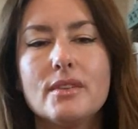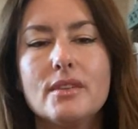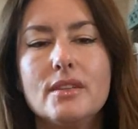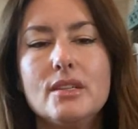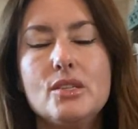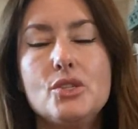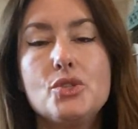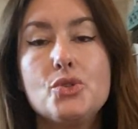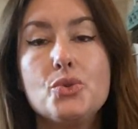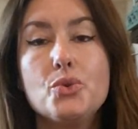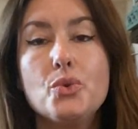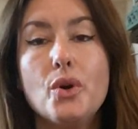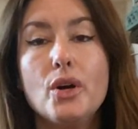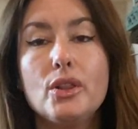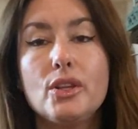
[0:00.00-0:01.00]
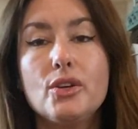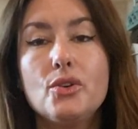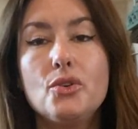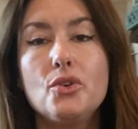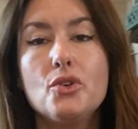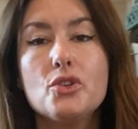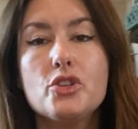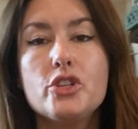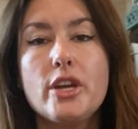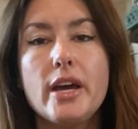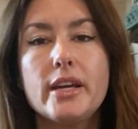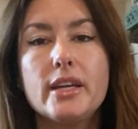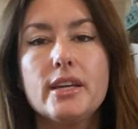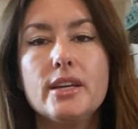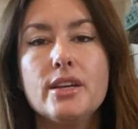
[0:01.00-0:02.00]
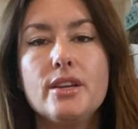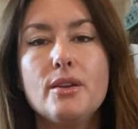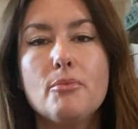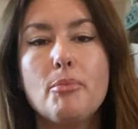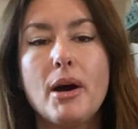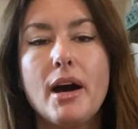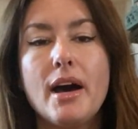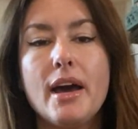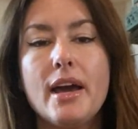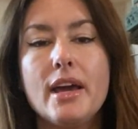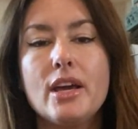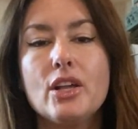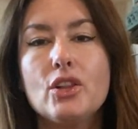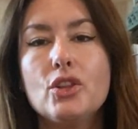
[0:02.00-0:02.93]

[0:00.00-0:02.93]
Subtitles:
Let's do a little check-in by